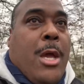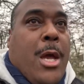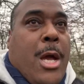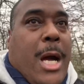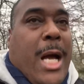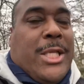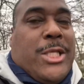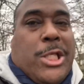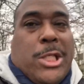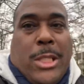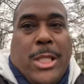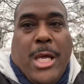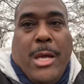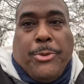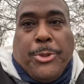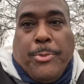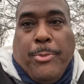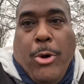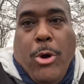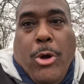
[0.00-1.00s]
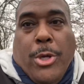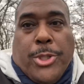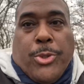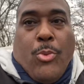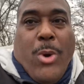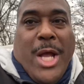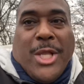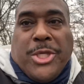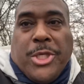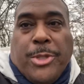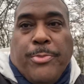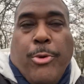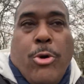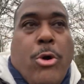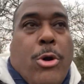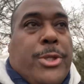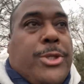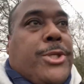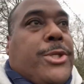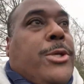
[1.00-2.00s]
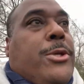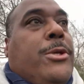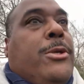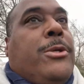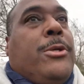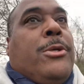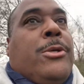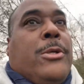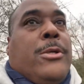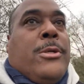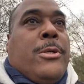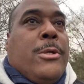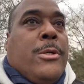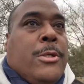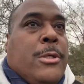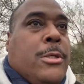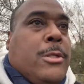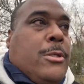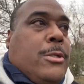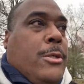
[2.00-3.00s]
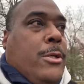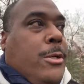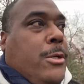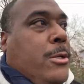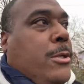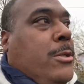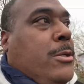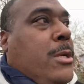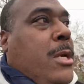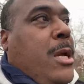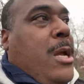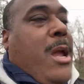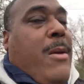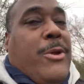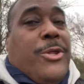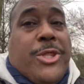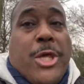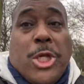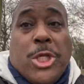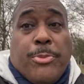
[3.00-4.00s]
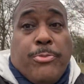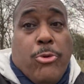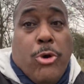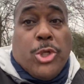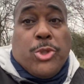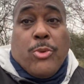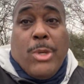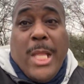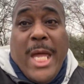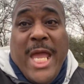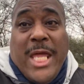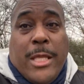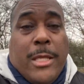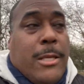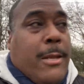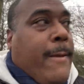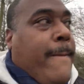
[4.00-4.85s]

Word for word: I just love sports, watching sports everything sports related.